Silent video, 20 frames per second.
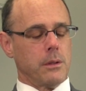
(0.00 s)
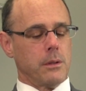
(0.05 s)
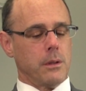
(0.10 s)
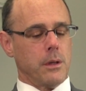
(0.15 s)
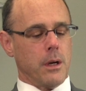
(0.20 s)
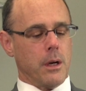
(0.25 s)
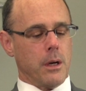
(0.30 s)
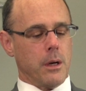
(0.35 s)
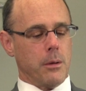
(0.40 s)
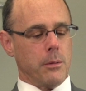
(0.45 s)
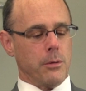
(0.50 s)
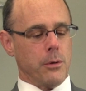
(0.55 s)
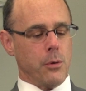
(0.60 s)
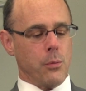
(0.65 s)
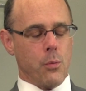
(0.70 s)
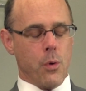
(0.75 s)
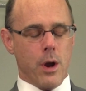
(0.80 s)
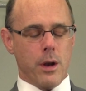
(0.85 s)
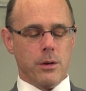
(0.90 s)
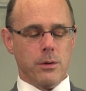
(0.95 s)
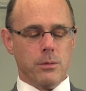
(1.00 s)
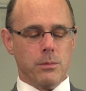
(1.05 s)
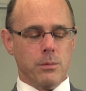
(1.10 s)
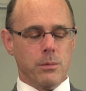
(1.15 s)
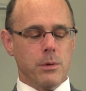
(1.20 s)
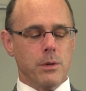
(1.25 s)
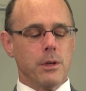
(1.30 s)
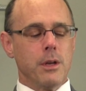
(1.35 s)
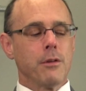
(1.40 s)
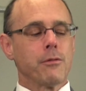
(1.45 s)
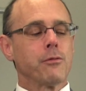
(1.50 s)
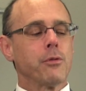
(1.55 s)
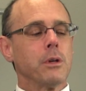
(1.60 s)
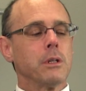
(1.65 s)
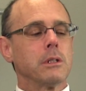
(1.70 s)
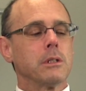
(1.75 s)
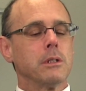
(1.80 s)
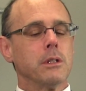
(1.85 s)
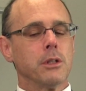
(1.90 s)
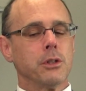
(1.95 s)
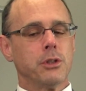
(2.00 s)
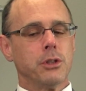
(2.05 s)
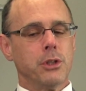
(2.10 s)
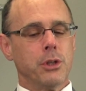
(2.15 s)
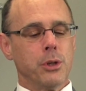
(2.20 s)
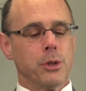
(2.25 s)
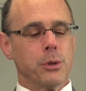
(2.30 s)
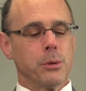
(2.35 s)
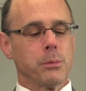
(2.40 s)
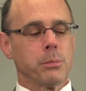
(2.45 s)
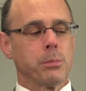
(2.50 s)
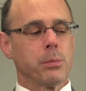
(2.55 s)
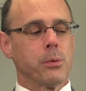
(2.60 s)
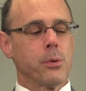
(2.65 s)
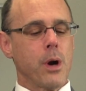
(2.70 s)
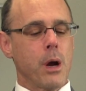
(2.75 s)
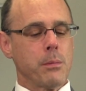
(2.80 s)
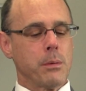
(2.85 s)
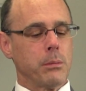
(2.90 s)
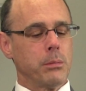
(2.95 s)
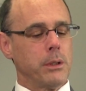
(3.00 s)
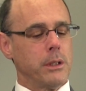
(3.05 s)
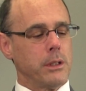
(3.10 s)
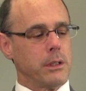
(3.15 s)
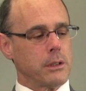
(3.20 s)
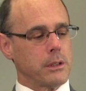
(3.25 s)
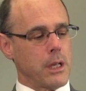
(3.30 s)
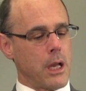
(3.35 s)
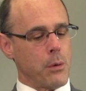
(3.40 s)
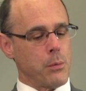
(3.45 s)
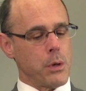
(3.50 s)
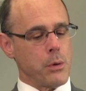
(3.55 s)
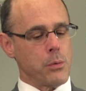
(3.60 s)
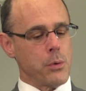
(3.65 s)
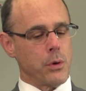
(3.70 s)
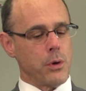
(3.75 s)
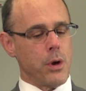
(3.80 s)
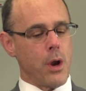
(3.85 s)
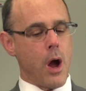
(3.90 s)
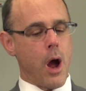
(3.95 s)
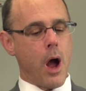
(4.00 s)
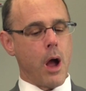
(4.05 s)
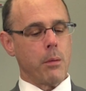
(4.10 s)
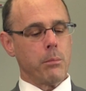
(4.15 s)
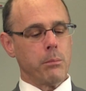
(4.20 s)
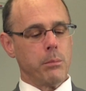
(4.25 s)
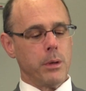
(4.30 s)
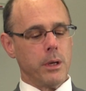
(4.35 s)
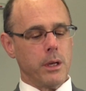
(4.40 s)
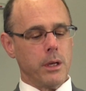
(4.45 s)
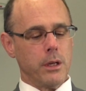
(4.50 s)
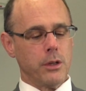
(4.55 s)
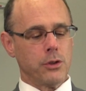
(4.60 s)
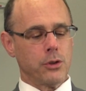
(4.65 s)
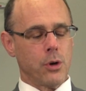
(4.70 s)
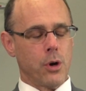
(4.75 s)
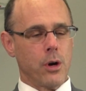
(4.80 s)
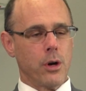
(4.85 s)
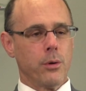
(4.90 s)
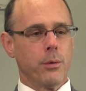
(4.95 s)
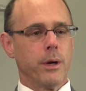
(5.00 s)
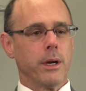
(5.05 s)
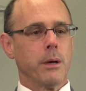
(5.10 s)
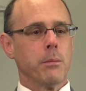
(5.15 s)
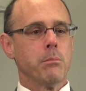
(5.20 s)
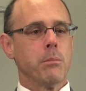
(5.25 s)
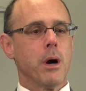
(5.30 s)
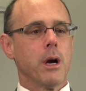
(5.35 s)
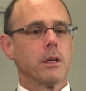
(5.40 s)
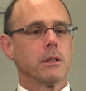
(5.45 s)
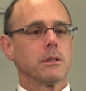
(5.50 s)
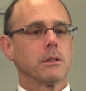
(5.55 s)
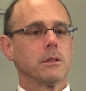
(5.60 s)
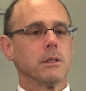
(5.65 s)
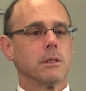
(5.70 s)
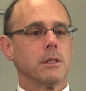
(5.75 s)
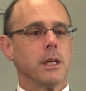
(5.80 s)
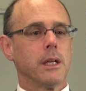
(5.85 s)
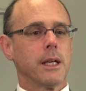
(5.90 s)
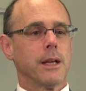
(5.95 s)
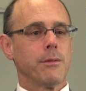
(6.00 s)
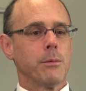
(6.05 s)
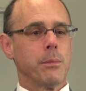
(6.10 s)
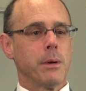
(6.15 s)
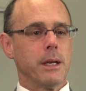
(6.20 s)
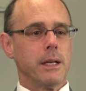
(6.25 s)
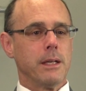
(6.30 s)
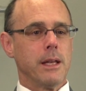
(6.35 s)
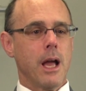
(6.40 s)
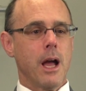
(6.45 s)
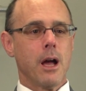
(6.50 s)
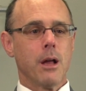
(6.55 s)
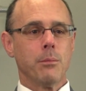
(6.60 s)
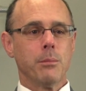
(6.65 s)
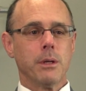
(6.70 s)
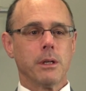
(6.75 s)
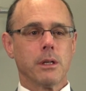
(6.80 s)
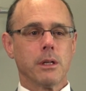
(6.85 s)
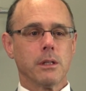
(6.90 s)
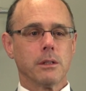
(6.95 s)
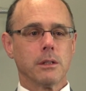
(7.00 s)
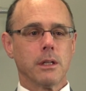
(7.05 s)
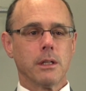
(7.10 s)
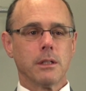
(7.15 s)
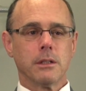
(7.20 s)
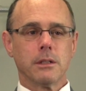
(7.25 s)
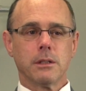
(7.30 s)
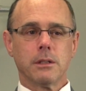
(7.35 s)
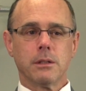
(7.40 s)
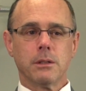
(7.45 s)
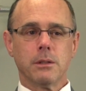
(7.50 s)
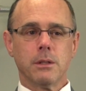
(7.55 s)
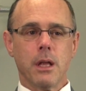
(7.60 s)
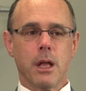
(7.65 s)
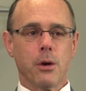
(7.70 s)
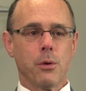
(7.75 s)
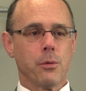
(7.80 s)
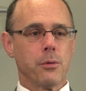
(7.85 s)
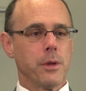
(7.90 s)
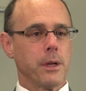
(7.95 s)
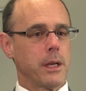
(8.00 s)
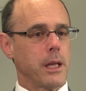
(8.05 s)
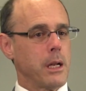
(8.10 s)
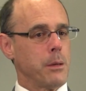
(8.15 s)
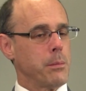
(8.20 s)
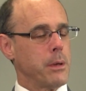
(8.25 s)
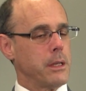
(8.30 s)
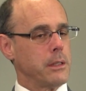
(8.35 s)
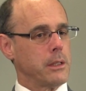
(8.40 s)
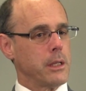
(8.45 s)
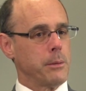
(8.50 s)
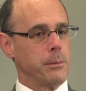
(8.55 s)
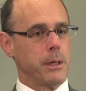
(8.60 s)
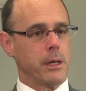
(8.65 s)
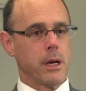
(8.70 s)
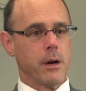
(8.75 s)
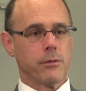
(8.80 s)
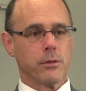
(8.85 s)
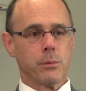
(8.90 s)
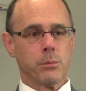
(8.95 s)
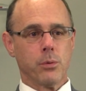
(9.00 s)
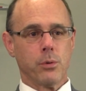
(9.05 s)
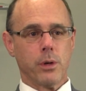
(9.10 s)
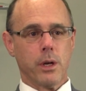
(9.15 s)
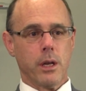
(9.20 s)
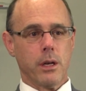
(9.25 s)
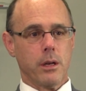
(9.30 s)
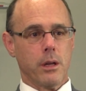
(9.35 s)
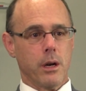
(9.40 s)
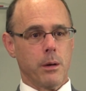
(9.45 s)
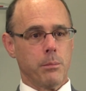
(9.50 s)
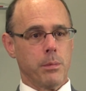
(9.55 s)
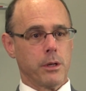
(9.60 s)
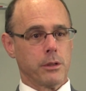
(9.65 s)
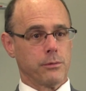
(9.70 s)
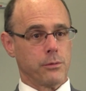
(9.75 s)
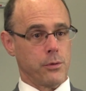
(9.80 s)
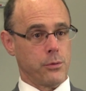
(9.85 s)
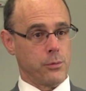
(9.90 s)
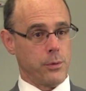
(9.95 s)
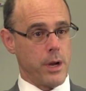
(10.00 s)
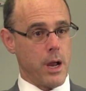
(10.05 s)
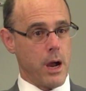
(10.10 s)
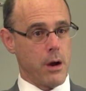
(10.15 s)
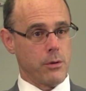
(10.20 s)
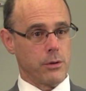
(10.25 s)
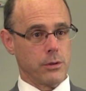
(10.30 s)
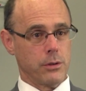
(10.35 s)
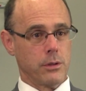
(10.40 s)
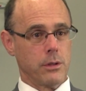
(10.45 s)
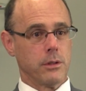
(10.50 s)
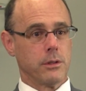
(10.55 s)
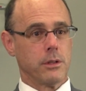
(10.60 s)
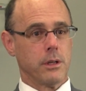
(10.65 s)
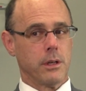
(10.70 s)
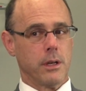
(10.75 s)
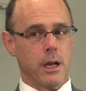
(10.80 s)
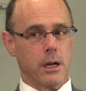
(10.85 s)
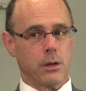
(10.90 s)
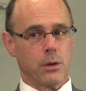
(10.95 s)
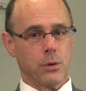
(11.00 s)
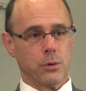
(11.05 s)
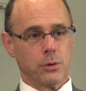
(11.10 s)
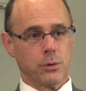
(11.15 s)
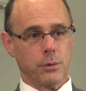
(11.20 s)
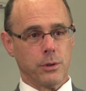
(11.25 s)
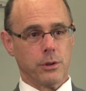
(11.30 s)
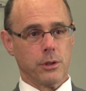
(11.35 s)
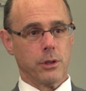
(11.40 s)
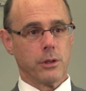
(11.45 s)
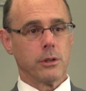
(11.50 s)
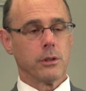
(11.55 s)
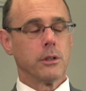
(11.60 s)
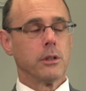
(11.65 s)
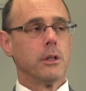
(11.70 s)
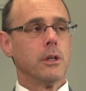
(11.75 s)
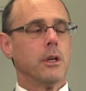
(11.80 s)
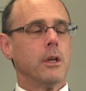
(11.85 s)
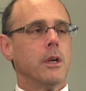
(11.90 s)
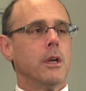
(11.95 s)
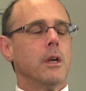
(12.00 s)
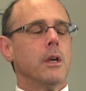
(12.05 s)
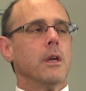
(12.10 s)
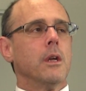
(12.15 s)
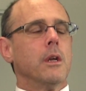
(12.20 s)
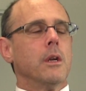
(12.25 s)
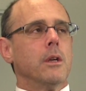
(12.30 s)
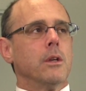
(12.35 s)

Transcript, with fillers: Uh, the one difference this year probably is that we will not be chartering a bus to take everybody down because I I don't think anybody's going to be comfortable getting on a bus for three hours and sitting that close to each other. Right.